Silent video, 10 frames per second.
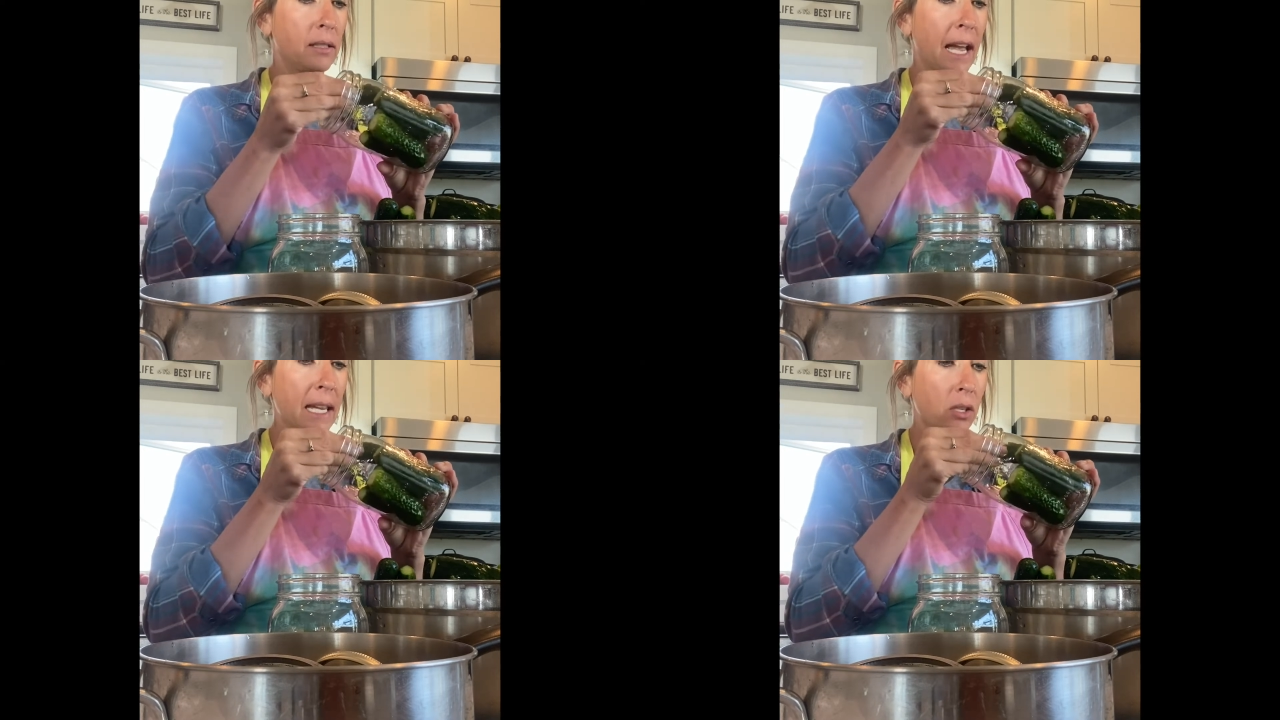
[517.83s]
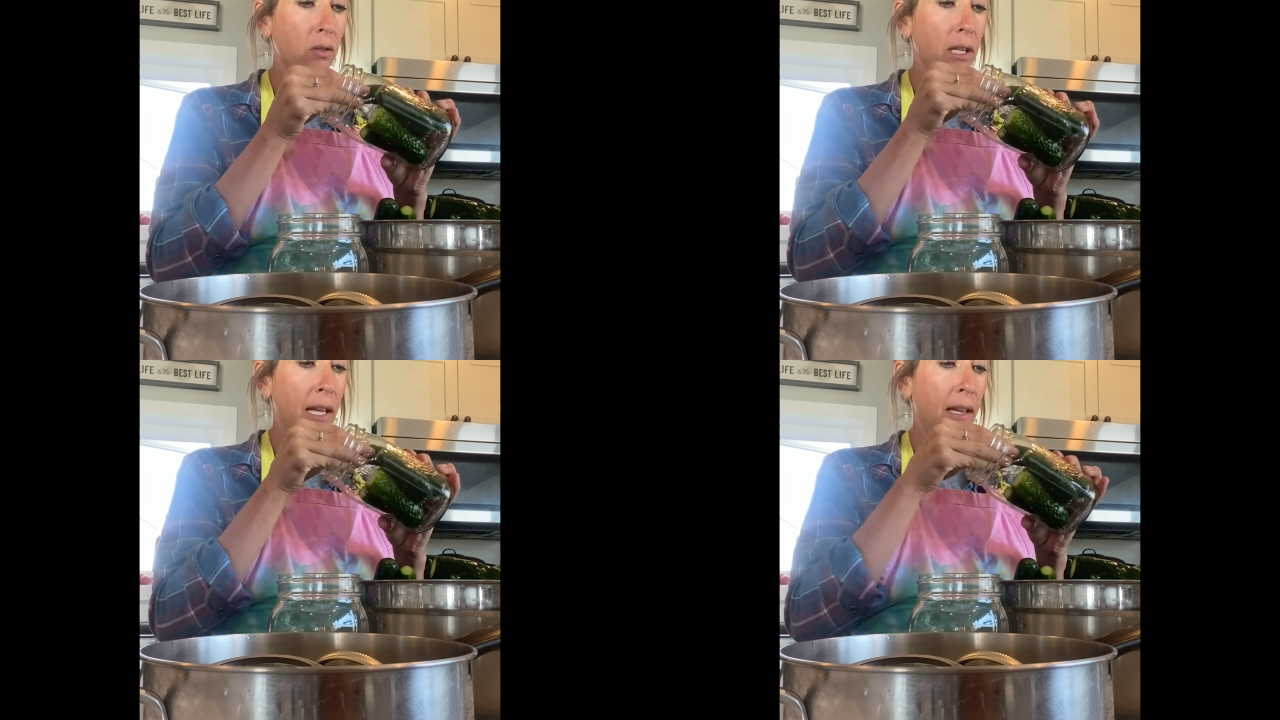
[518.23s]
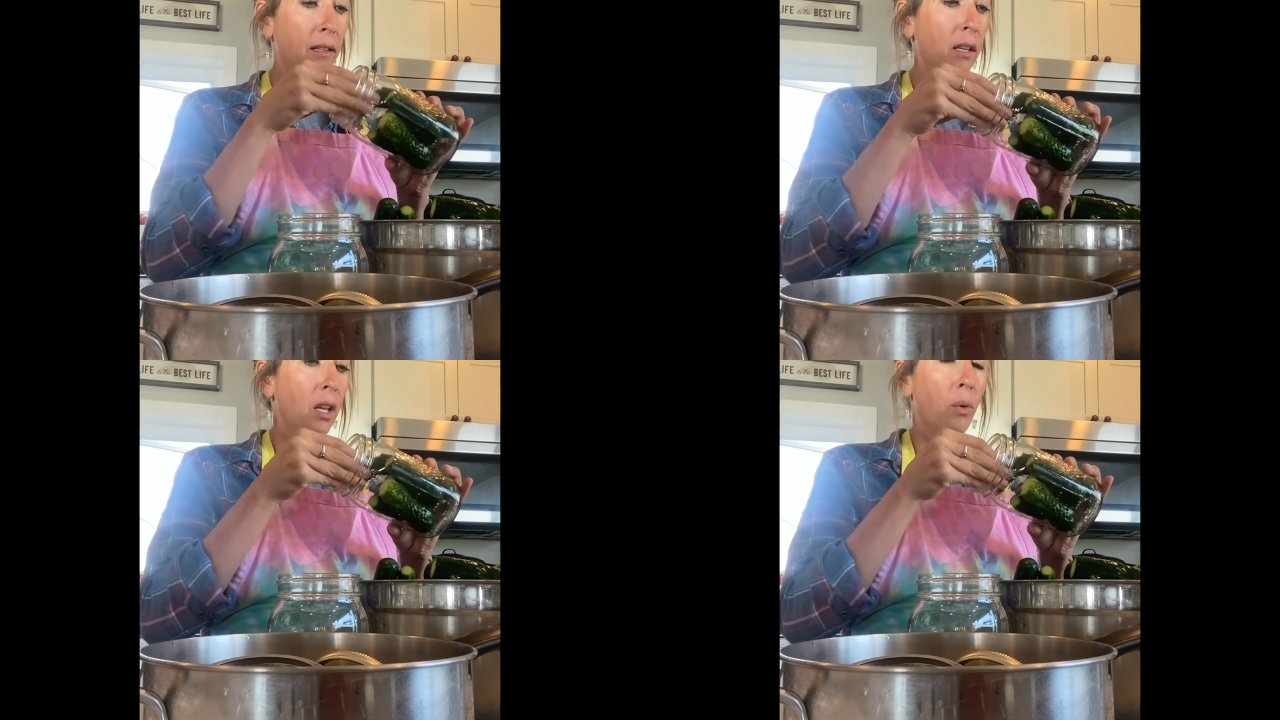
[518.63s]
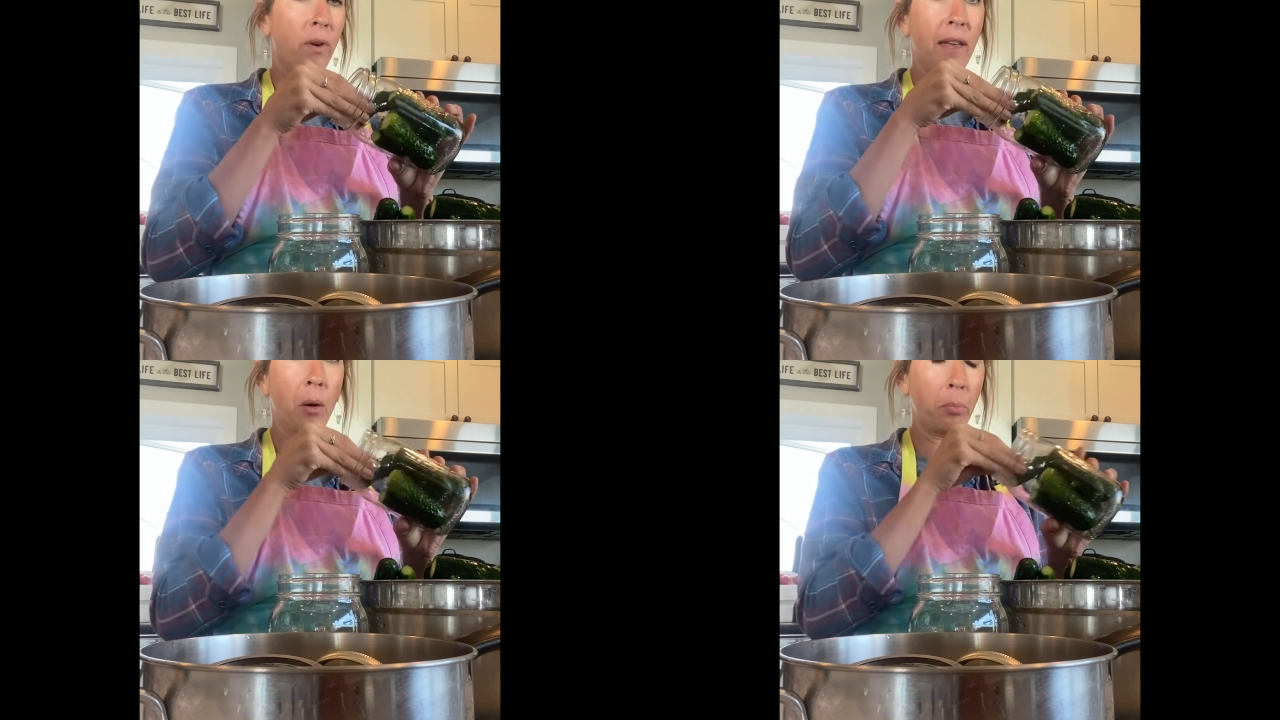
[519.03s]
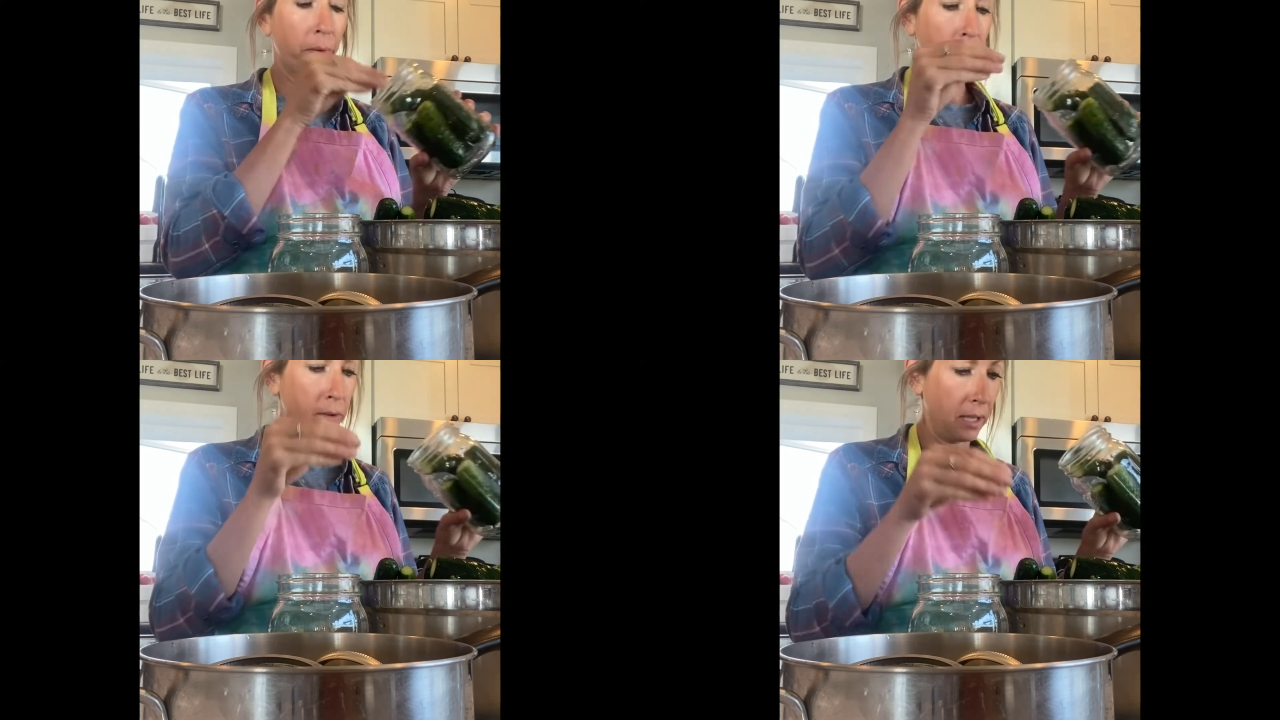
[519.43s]
tight as you can without
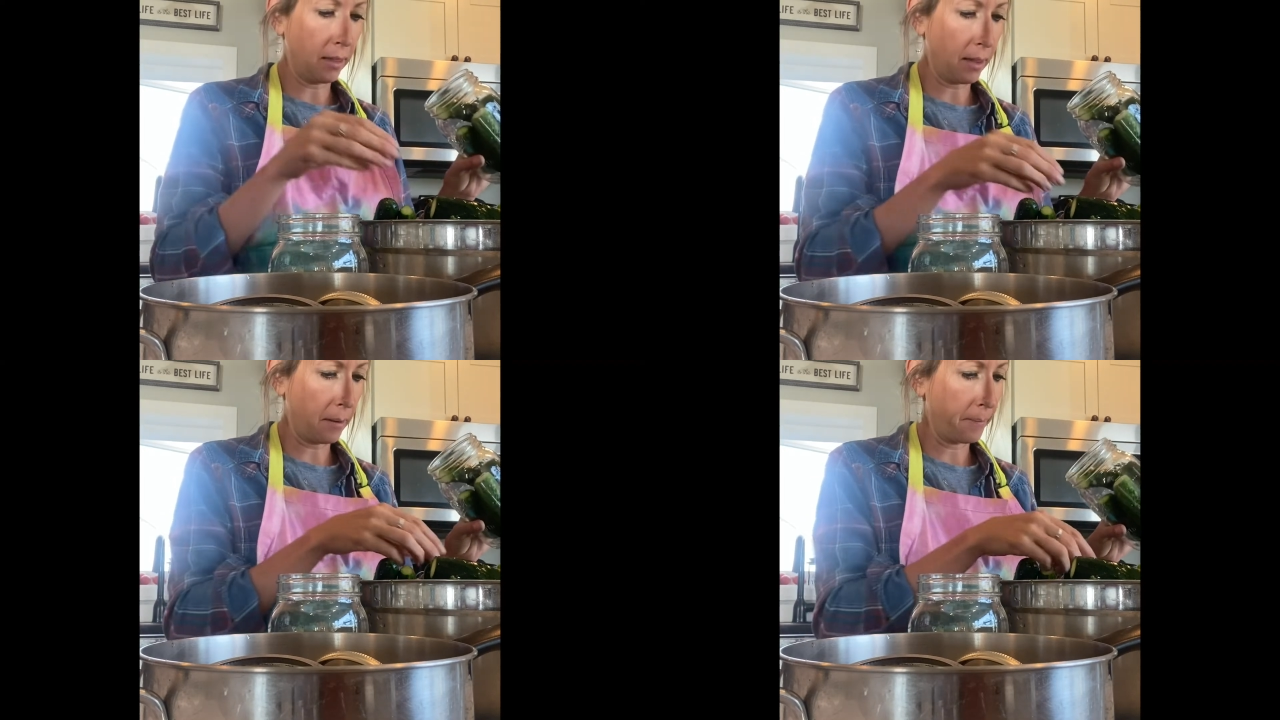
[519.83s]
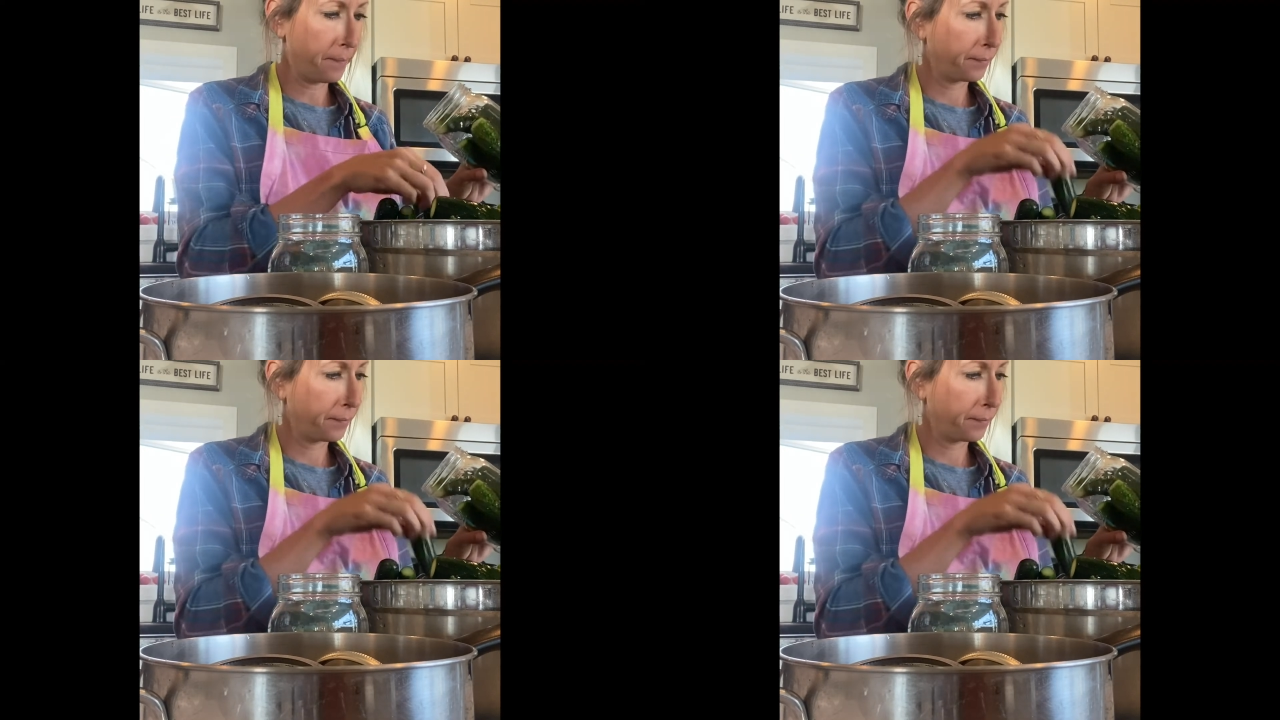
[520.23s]
bruising them.